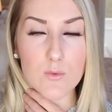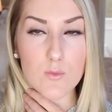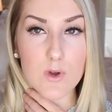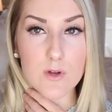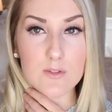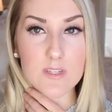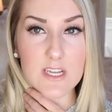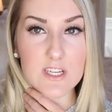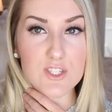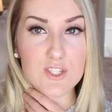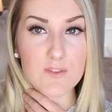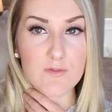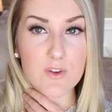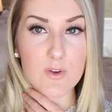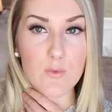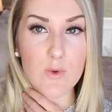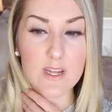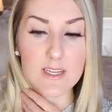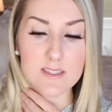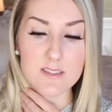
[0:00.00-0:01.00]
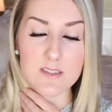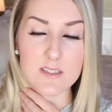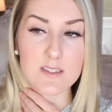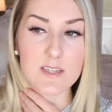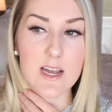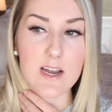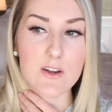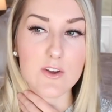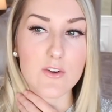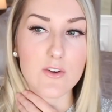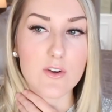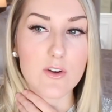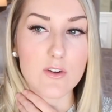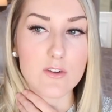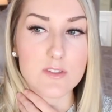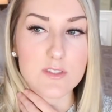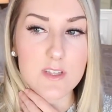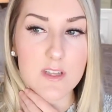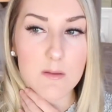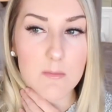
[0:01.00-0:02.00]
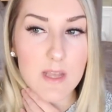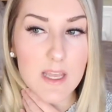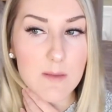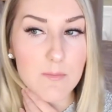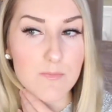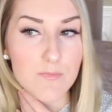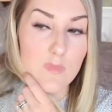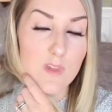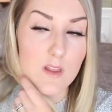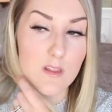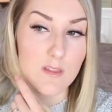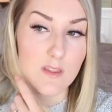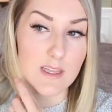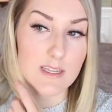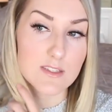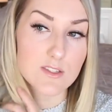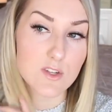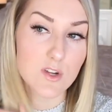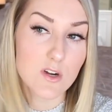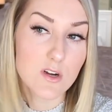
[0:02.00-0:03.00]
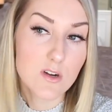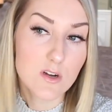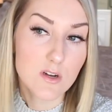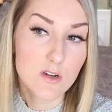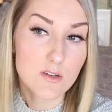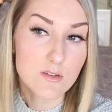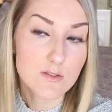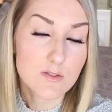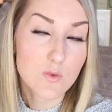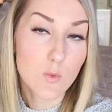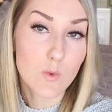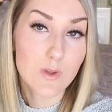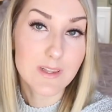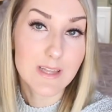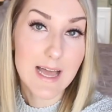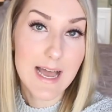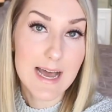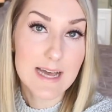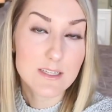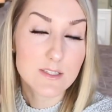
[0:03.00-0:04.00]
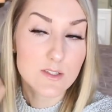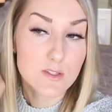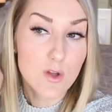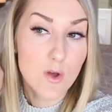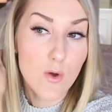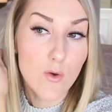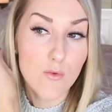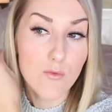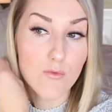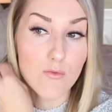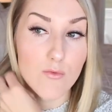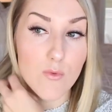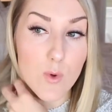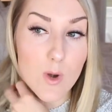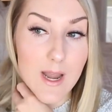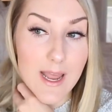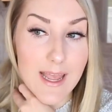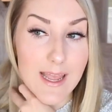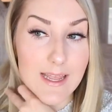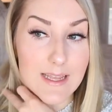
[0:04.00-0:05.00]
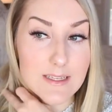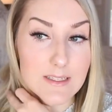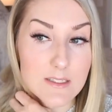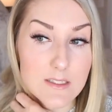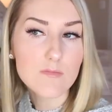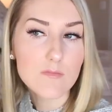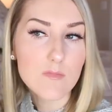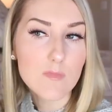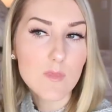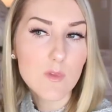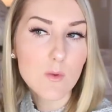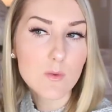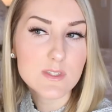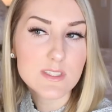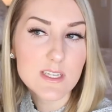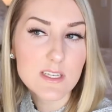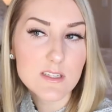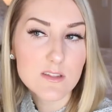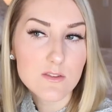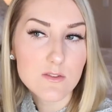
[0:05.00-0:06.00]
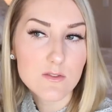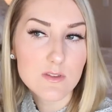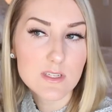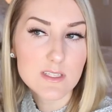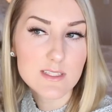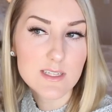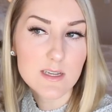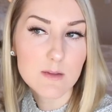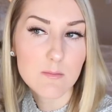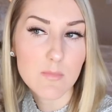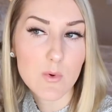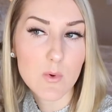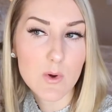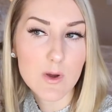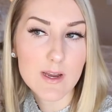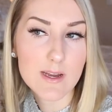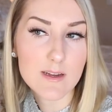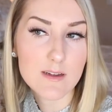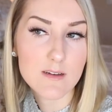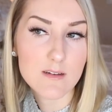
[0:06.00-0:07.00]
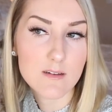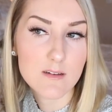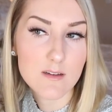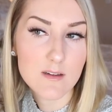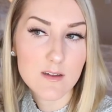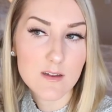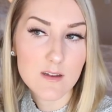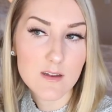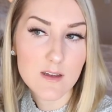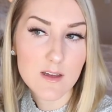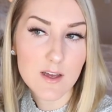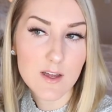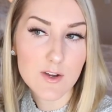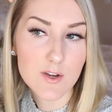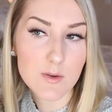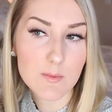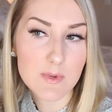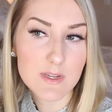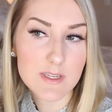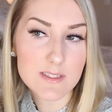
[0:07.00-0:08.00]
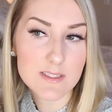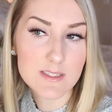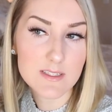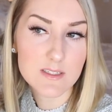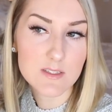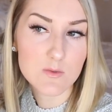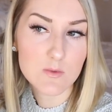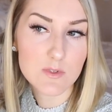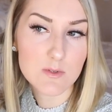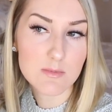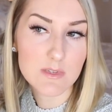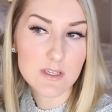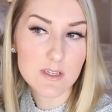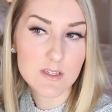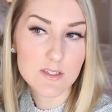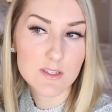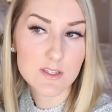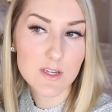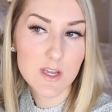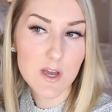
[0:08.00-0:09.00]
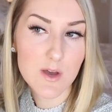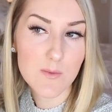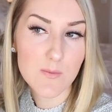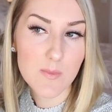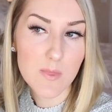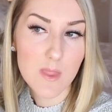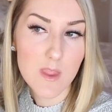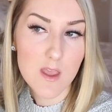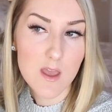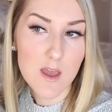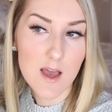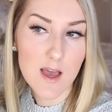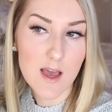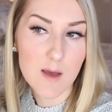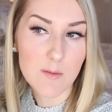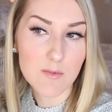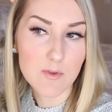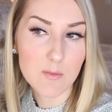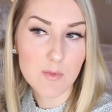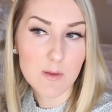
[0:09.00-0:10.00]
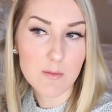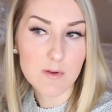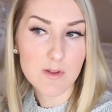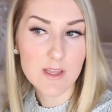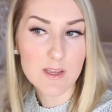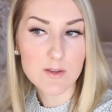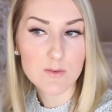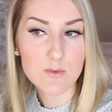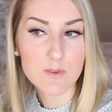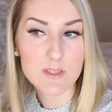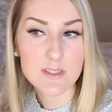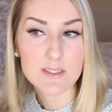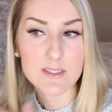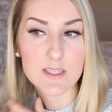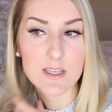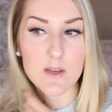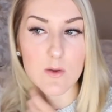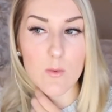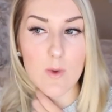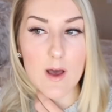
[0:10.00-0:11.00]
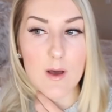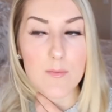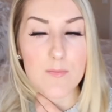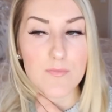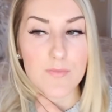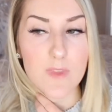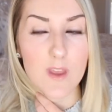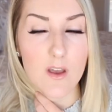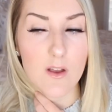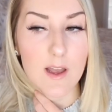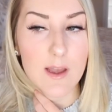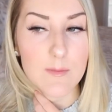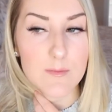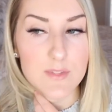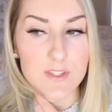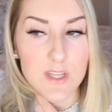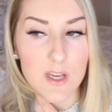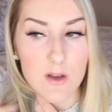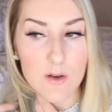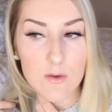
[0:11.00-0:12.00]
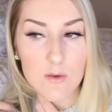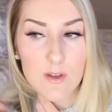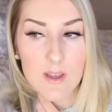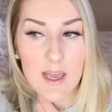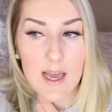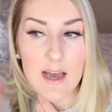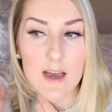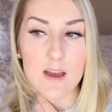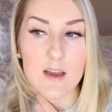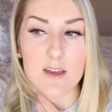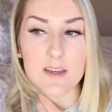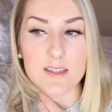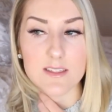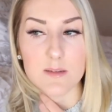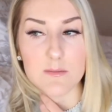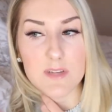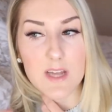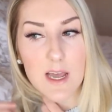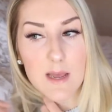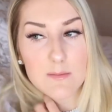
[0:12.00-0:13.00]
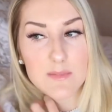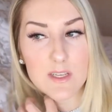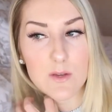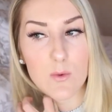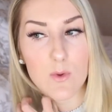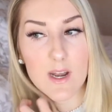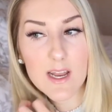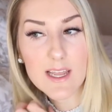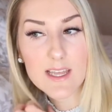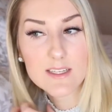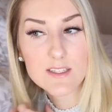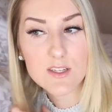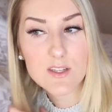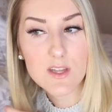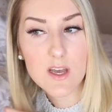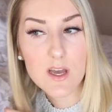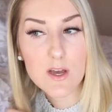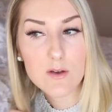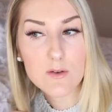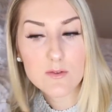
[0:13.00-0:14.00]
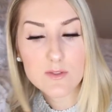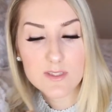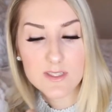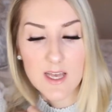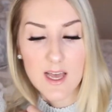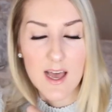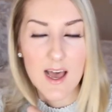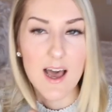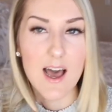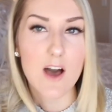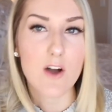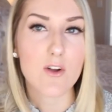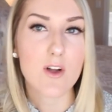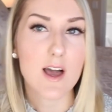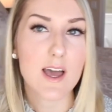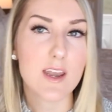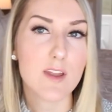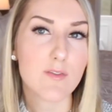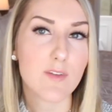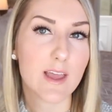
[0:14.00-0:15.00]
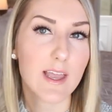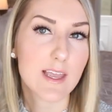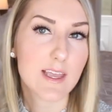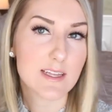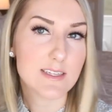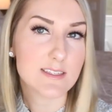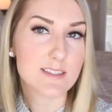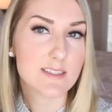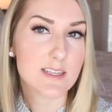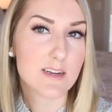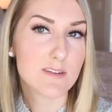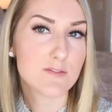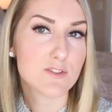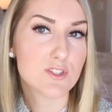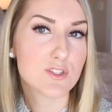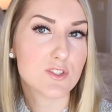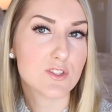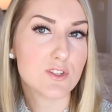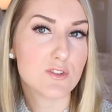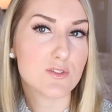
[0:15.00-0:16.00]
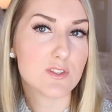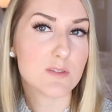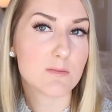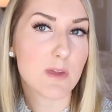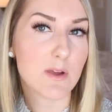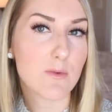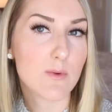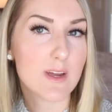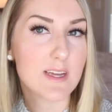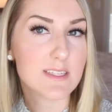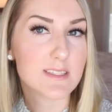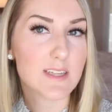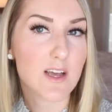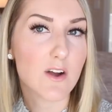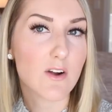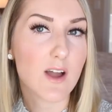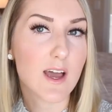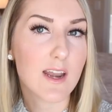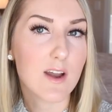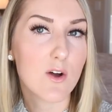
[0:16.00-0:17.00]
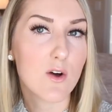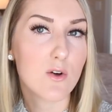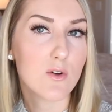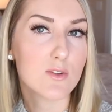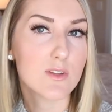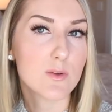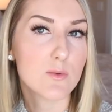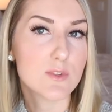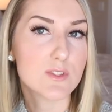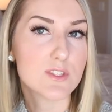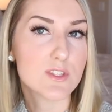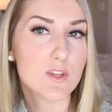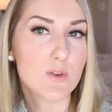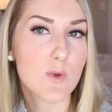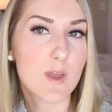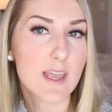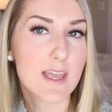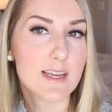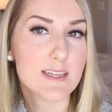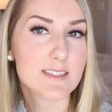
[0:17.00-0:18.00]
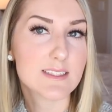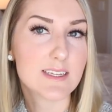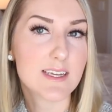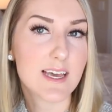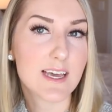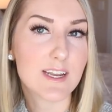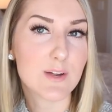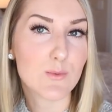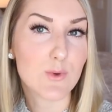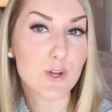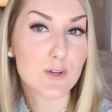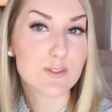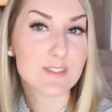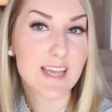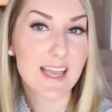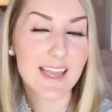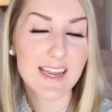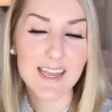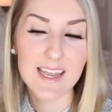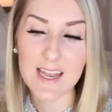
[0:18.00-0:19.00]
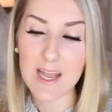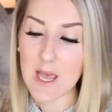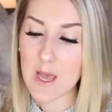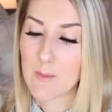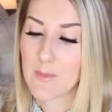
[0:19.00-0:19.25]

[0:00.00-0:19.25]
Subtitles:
rotation of your wrist, the tighter your curl is going to be. These curls will last for days. I'll take it through these like boring under pieces will be good to go. You'll be able to like really see it well. Okay, so yeah, sometimes like when I get to those, I'll kind of like, instead of just using my wrist, I'll kind of hold it with 2 hands and kind of rotate it.